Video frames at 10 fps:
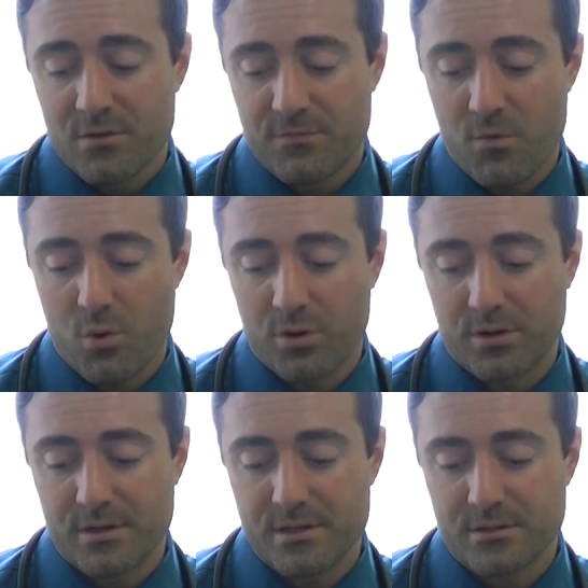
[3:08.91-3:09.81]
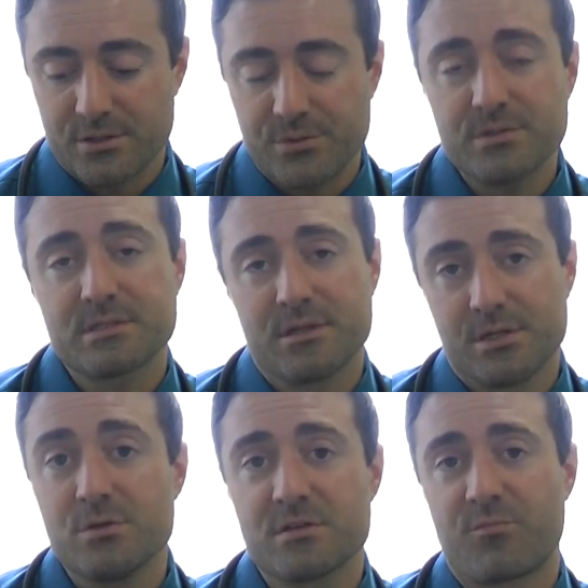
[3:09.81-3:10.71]
for use the
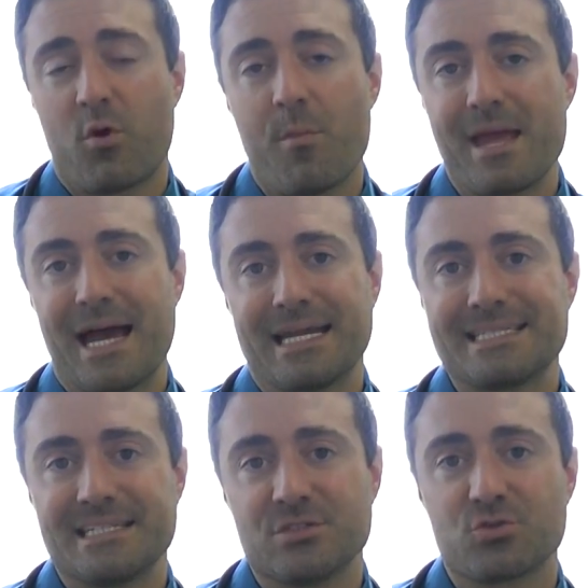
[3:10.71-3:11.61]
use of probiotics in